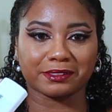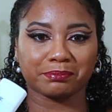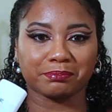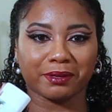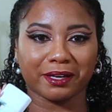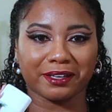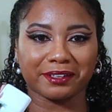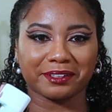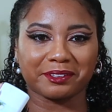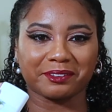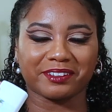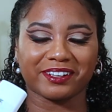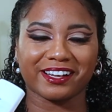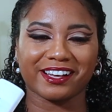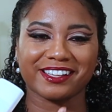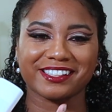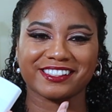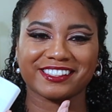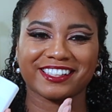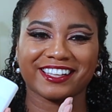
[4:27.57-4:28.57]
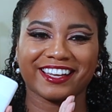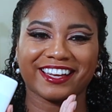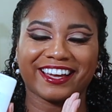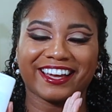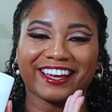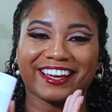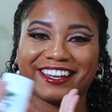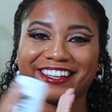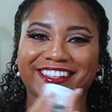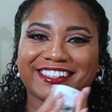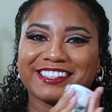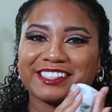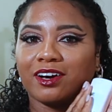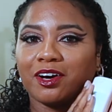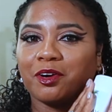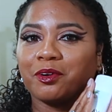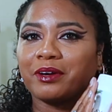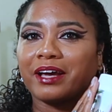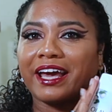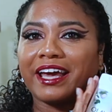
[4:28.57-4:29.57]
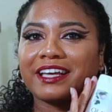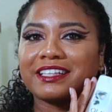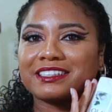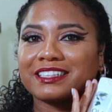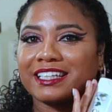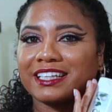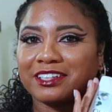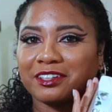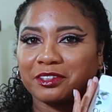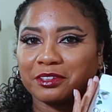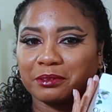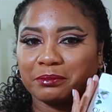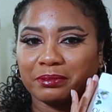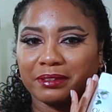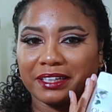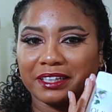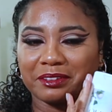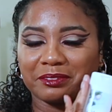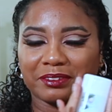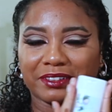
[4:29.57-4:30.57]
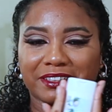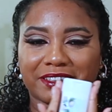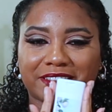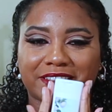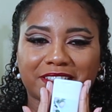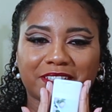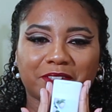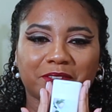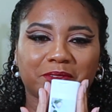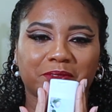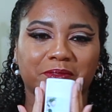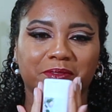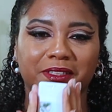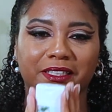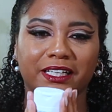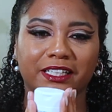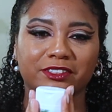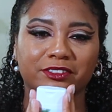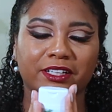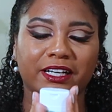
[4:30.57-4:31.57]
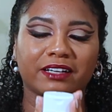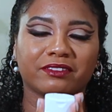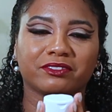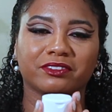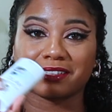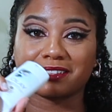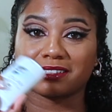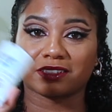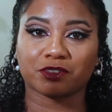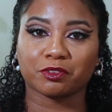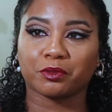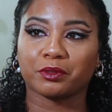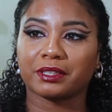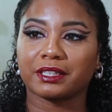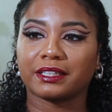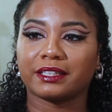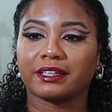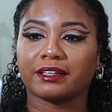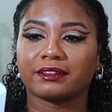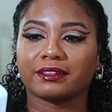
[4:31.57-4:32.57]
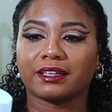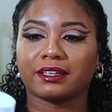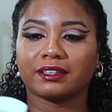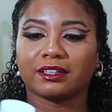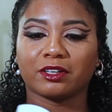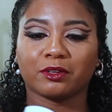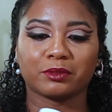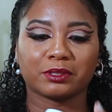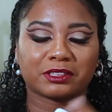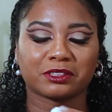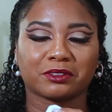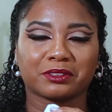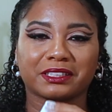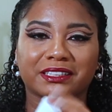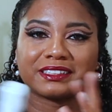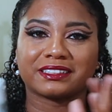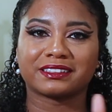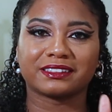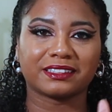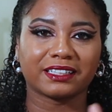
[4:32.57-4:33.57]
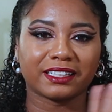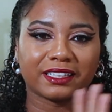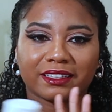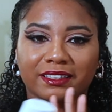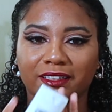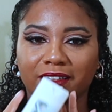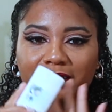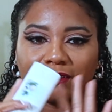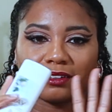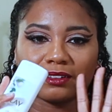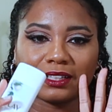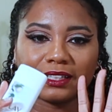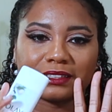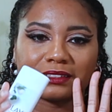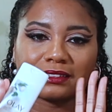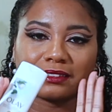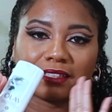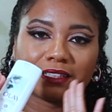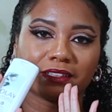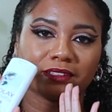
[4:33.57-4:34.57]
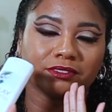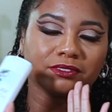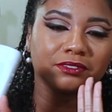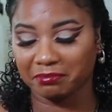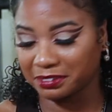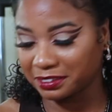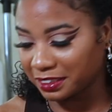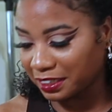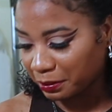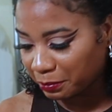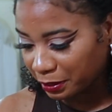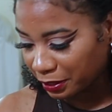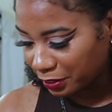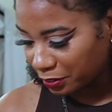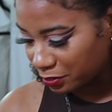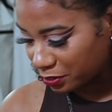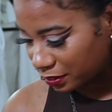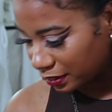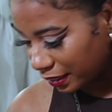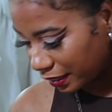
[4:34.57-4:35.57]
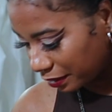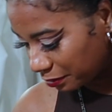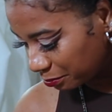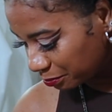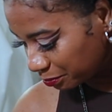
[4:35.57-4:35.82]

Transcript: Body wash, and it's okay to get on the plane with. So when I travel, I just throw it in there and I know it's going to stick and all that stuff. I'm excited about using that.